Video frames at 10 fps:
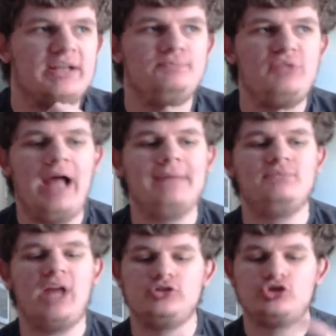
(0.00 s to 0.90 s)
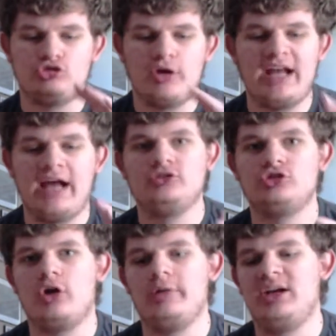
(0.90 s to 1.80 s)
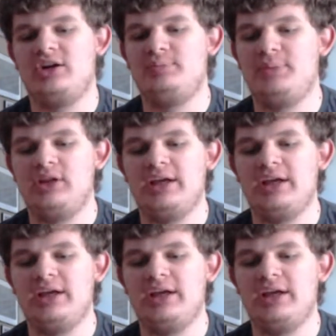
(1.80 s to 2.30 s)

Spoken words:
not straight on strawberry, but like a